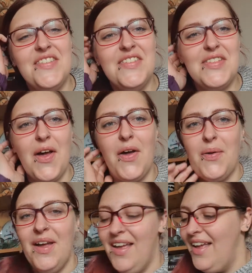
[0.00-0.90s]
So
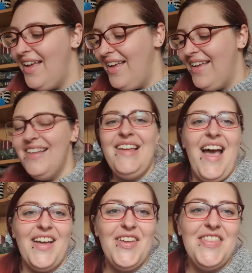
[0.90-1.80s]

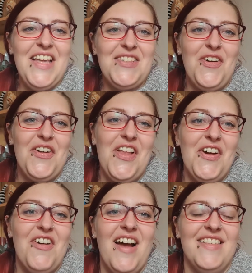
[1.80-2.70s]
yeah, good things are on the
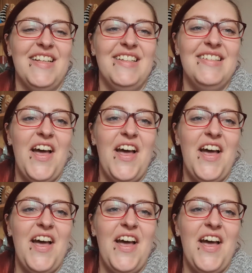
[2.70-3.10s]
horizon.